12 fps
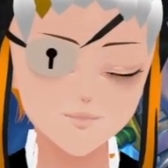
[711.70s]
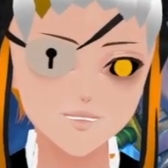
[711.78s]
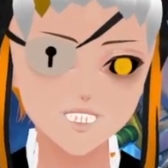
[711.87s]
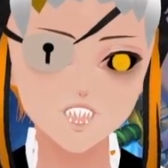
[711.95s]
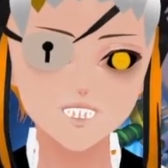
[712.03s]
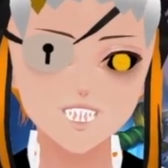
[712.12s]

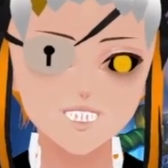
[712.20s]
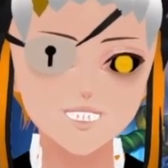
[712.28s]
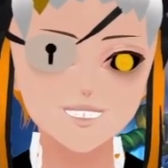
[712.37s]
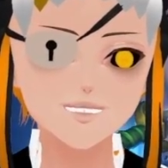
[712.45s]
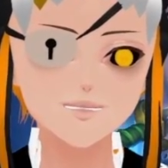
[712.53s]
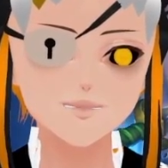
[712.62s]
We're going to be
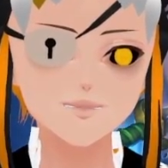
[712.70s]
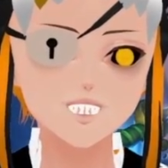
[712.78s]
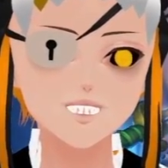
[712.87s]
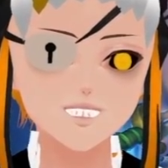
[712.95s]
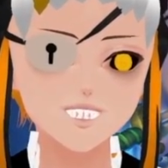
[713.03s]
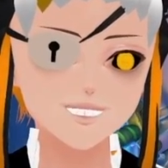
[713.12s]
at
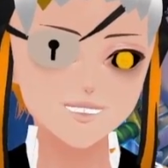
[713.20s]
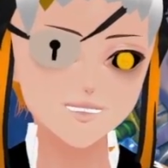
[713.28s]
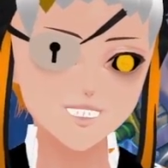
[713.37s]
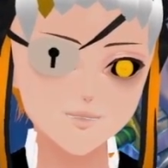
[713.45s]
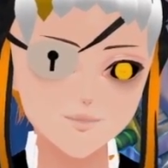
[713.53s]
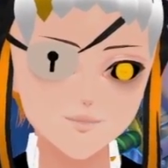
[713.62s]
seven
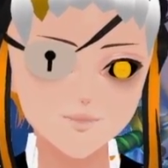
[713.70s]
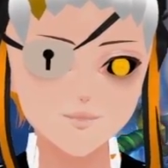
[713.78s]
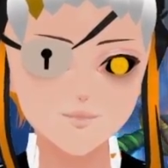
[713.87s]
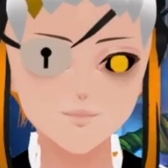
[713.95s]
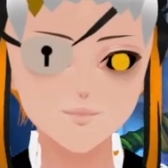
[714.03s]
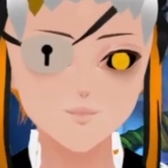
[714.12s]
mana.
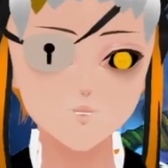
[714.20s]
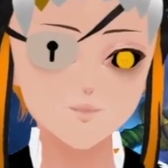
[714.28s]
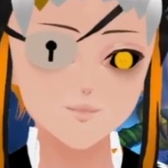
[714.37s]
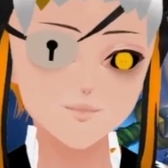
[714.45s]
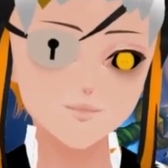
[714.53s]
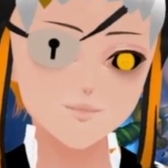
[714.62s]

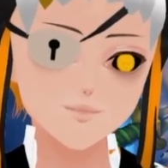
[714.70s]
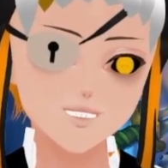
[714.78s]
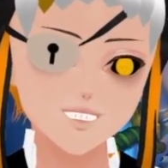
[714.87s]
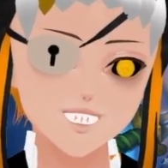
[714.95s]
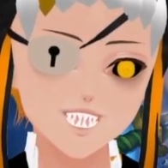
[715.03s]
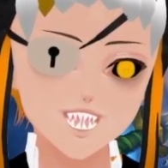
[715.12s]
Oh,
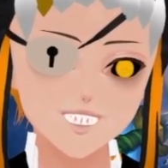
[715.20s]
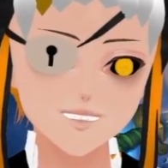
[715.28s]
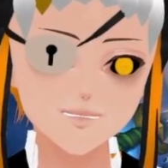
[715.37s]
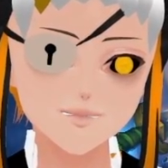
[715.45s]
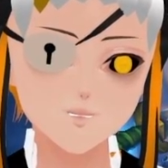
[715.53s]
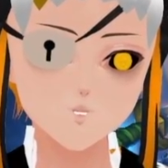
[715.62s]
devouring
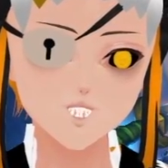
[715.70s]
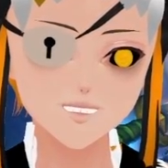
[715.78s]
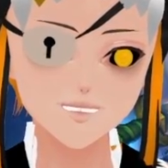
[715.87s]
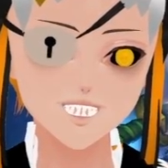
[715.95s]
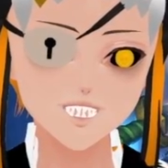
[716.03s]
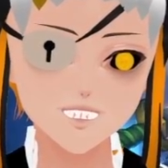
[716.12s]

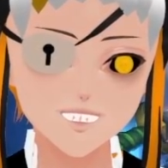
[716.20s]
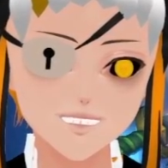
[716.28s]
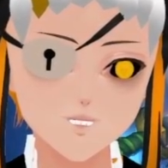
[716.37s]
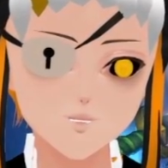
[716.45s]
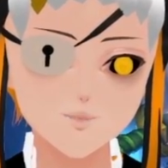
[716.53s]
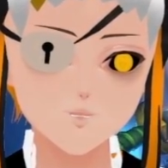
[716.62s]
swarm number
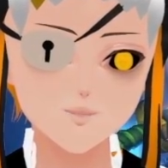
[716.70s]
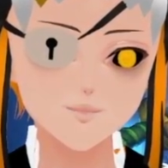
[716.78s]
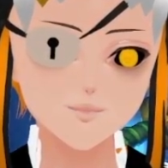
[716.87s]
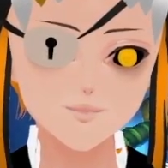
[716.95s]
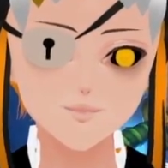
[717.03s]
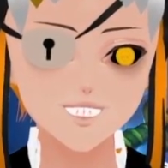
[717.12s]

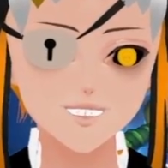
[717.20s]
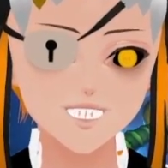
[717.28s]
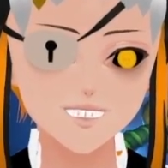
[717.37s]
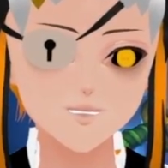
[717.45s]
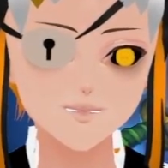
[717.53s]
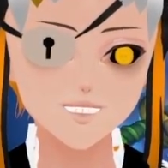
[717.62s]
two. Hate
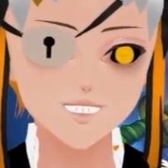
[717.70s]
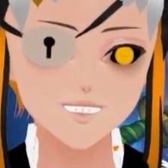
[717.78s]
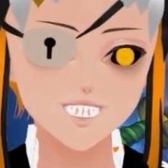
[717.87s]
to see it.